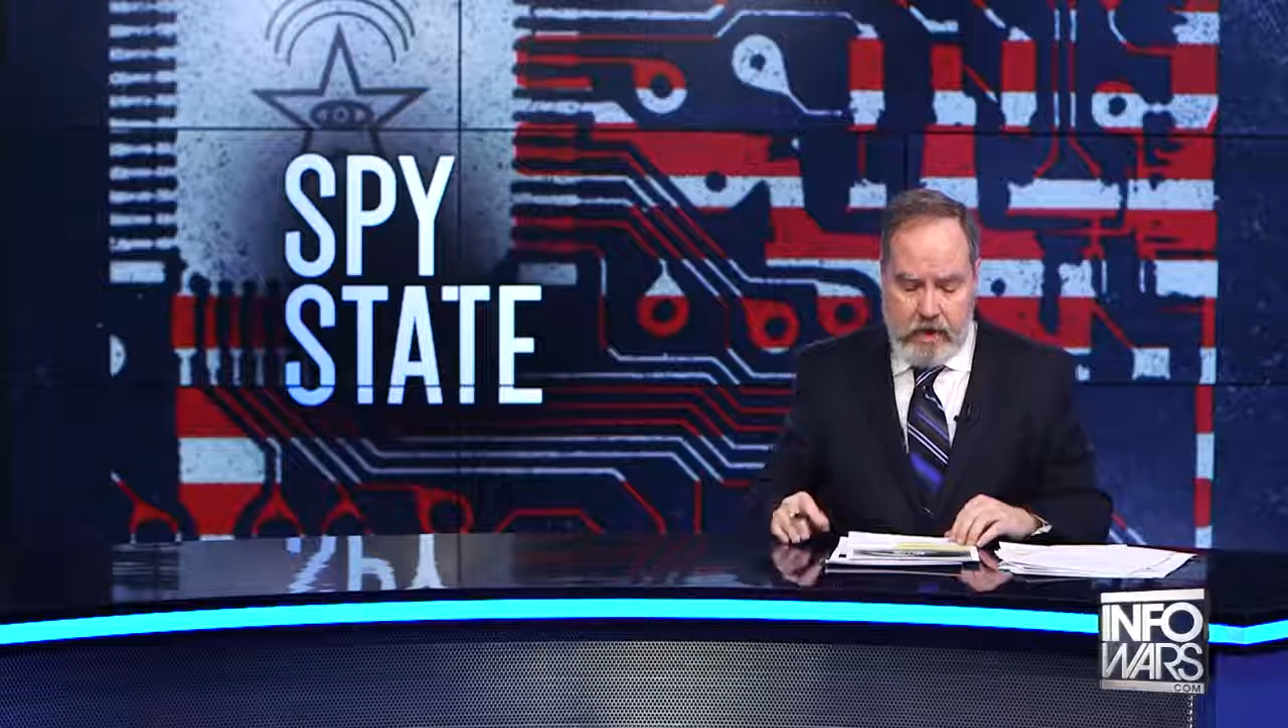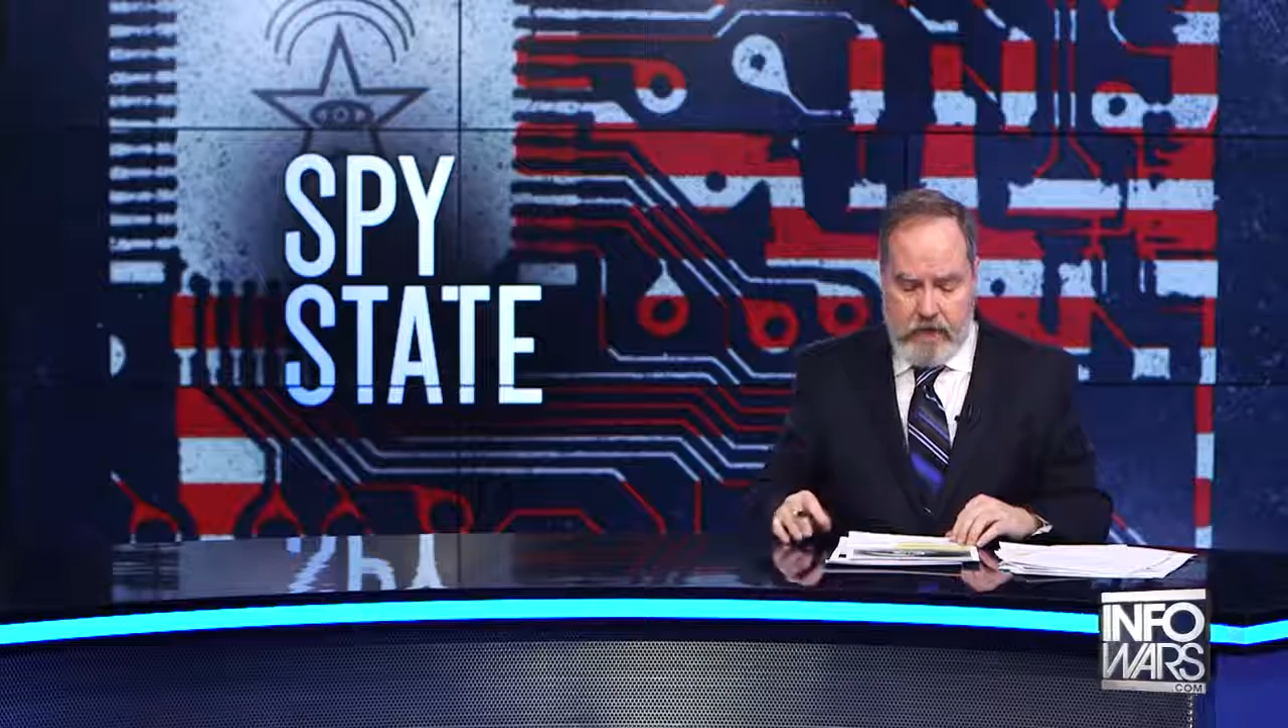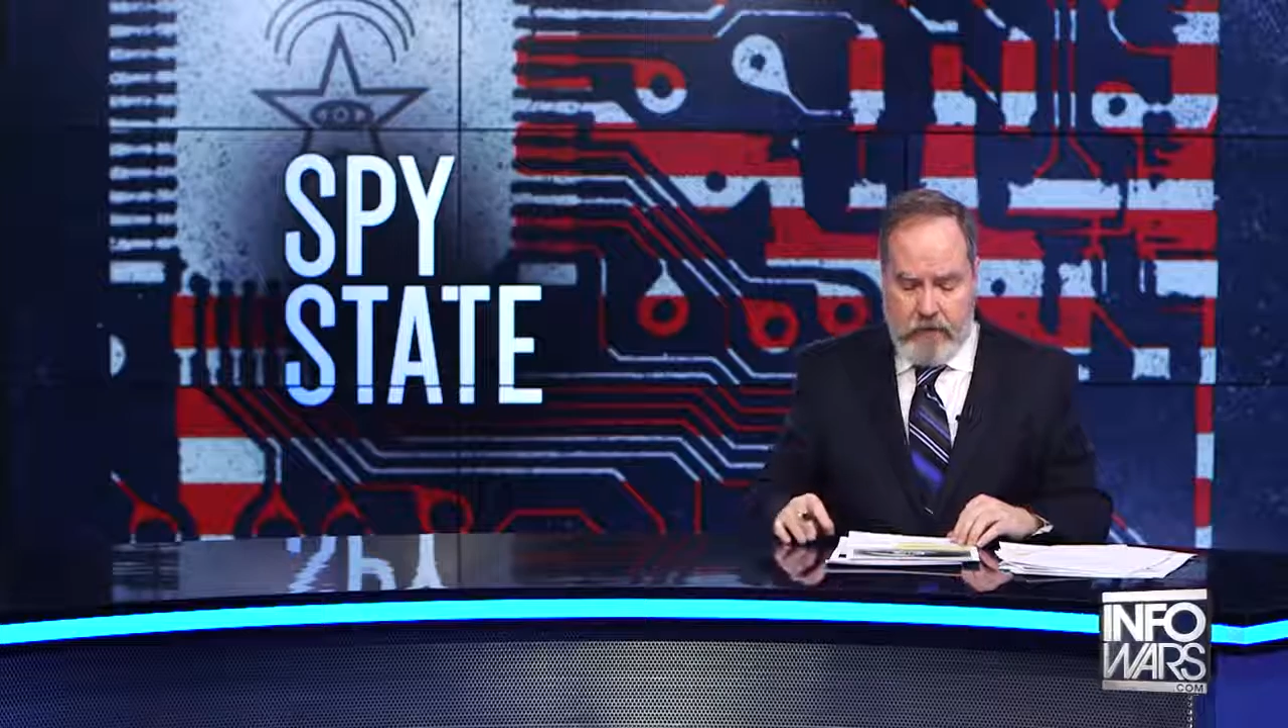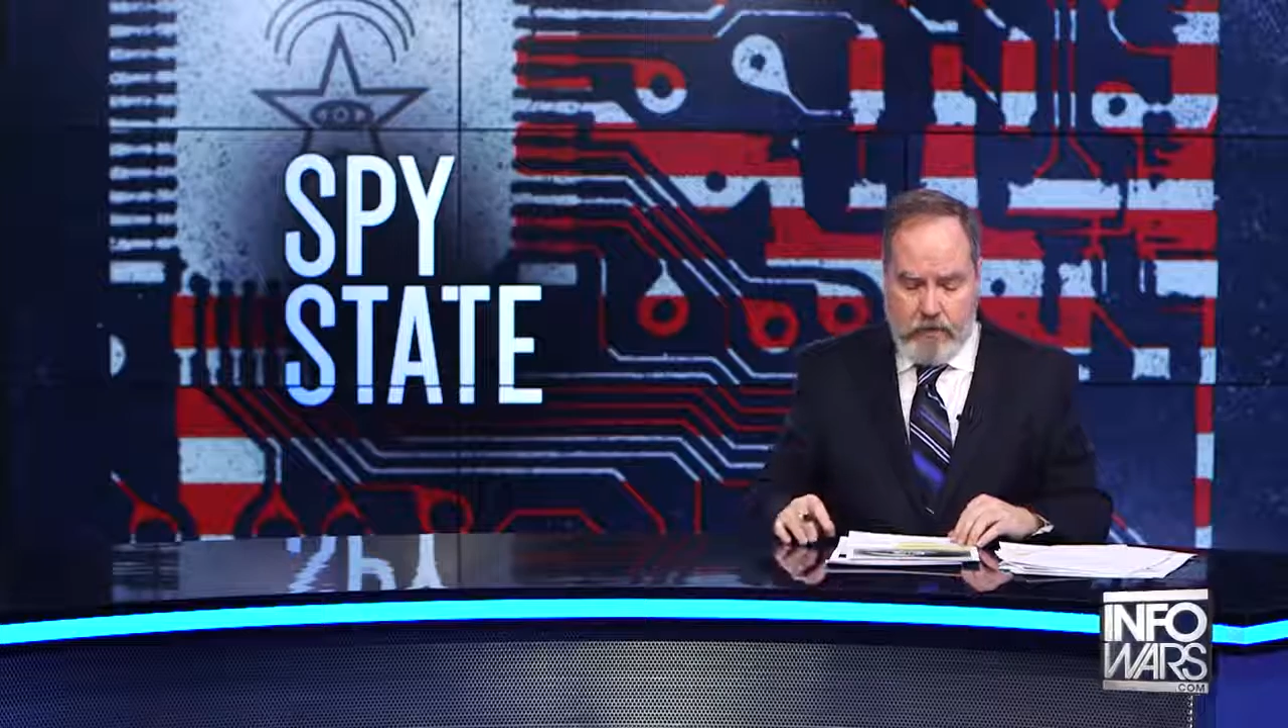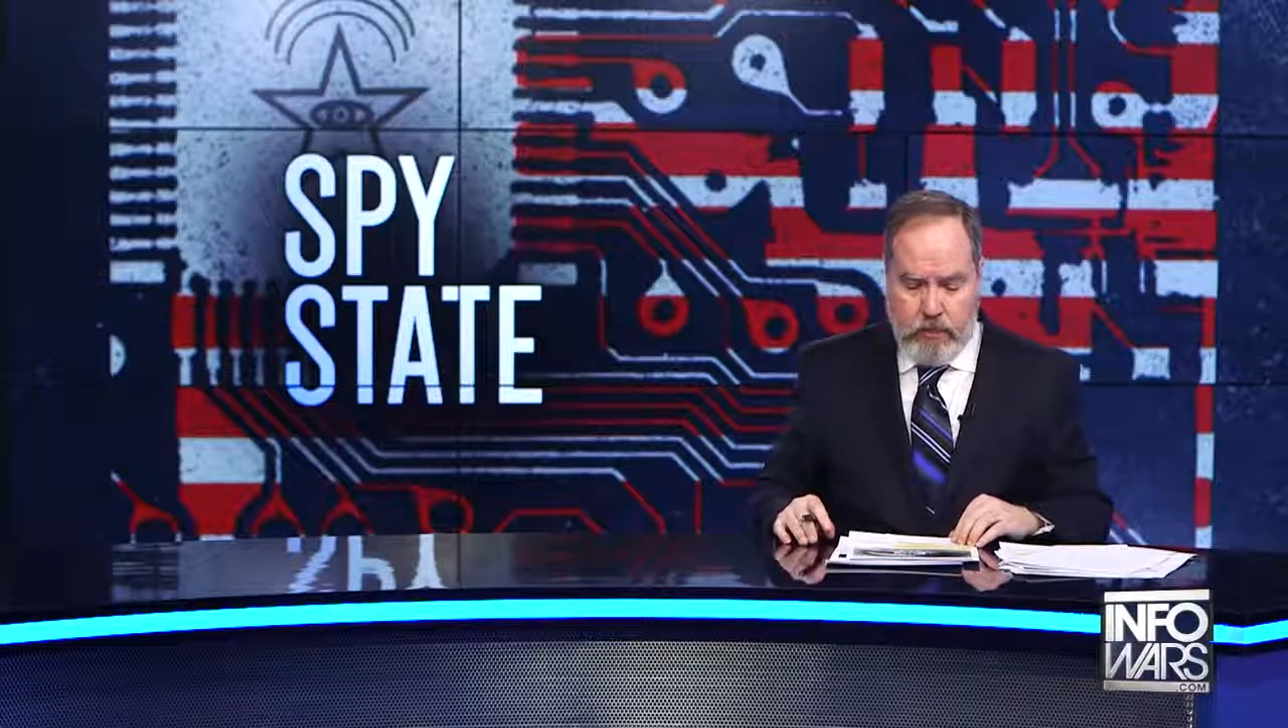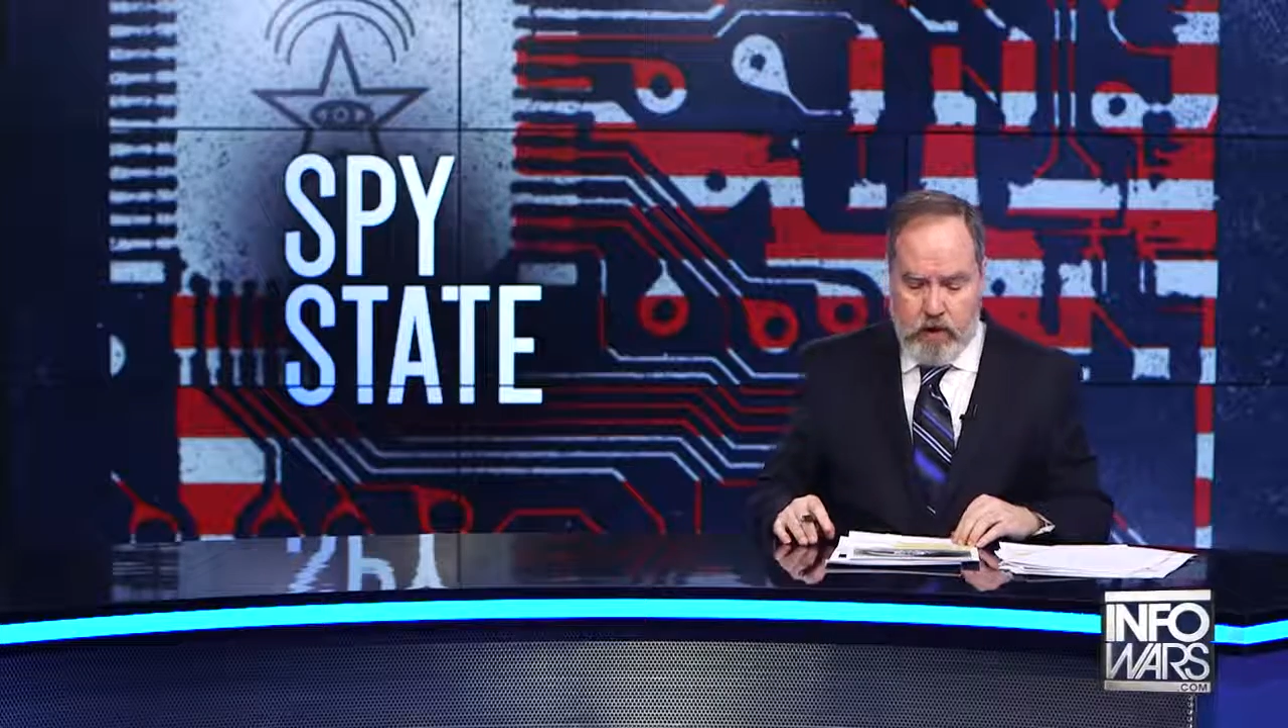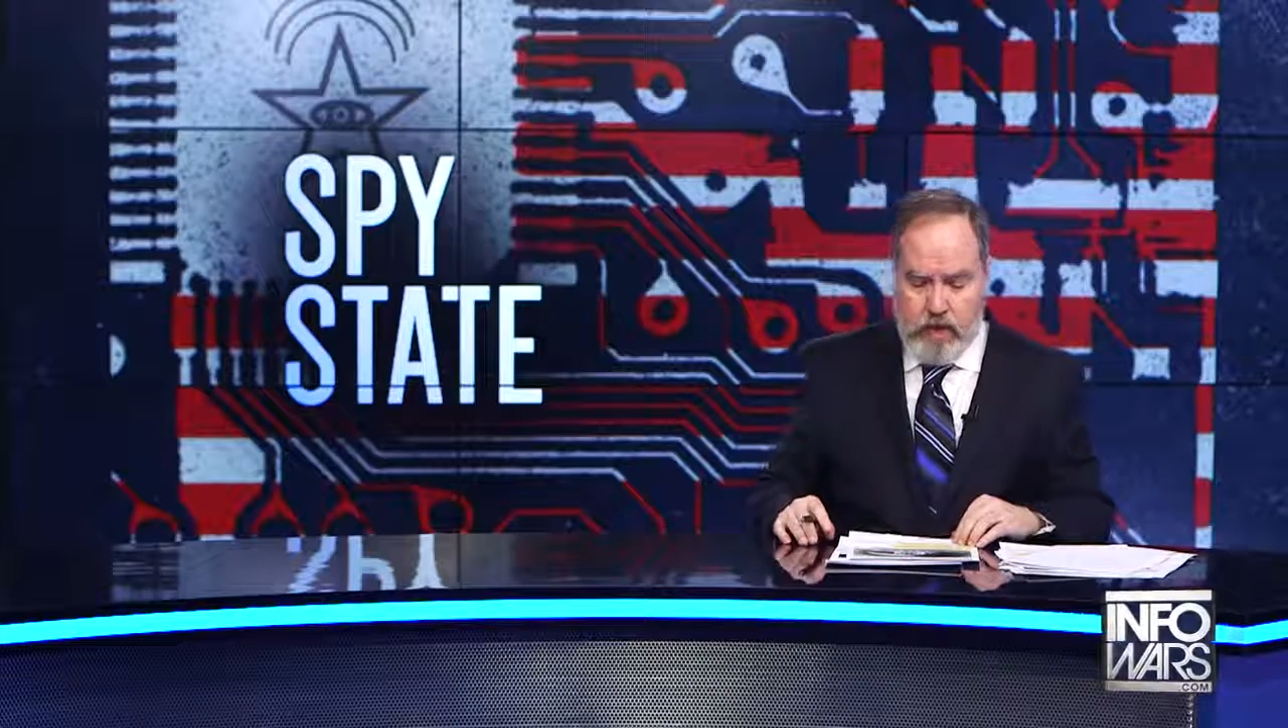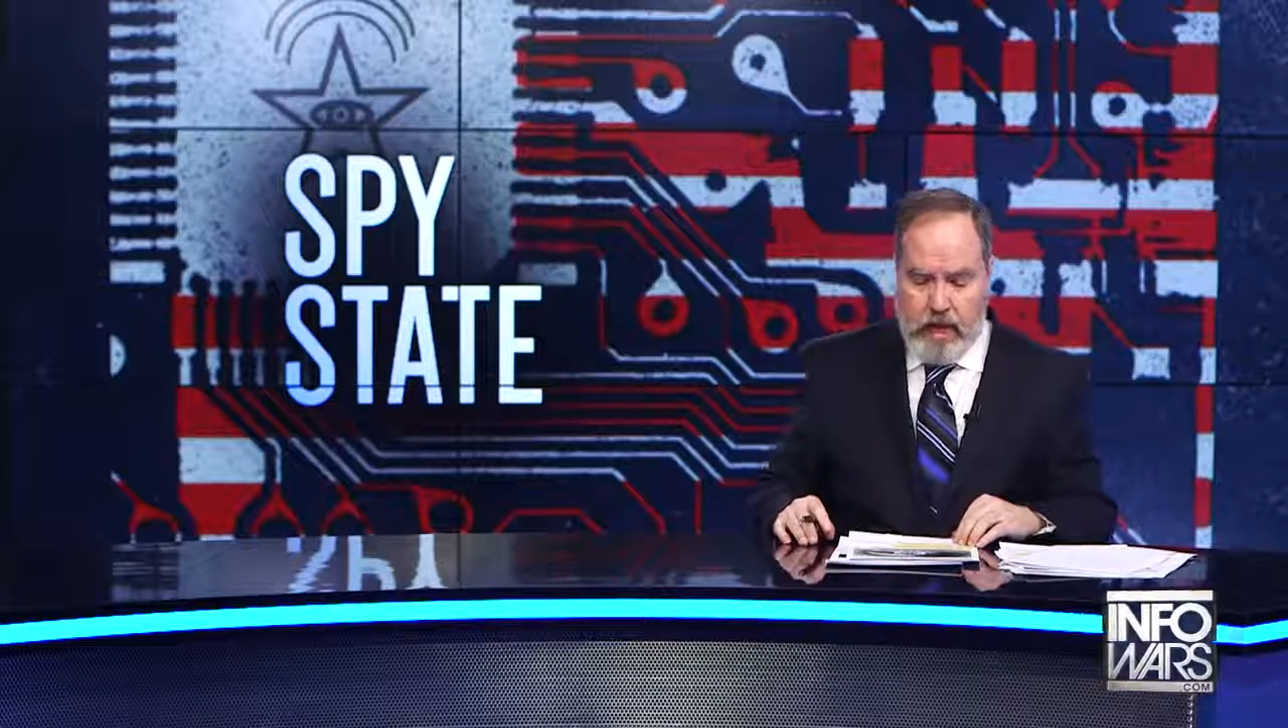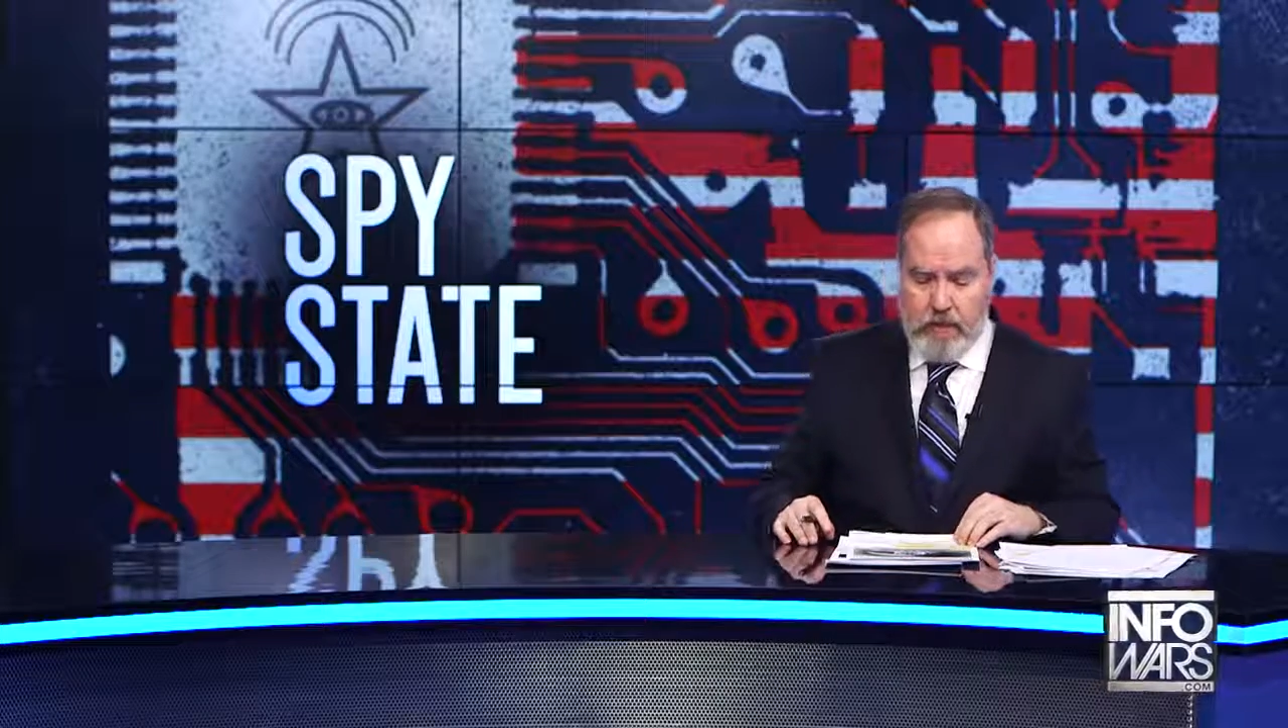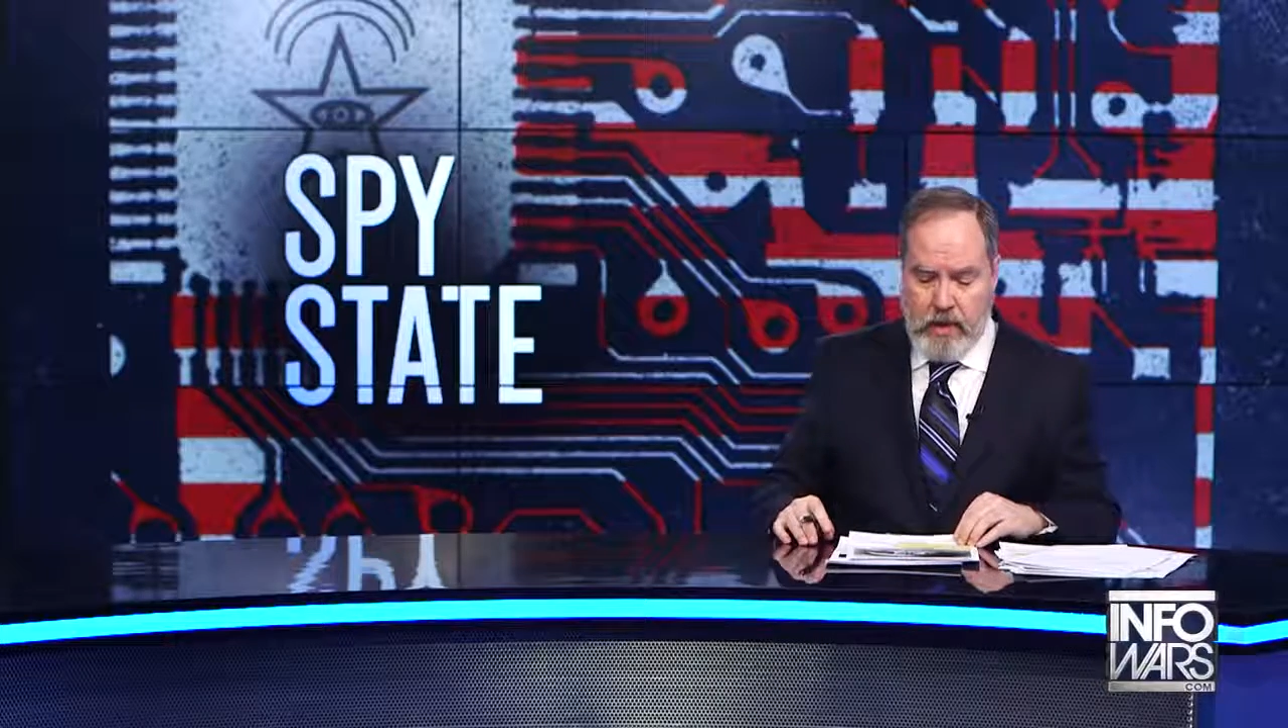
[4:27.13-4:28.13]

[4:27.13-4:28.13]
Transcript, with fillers: of the program.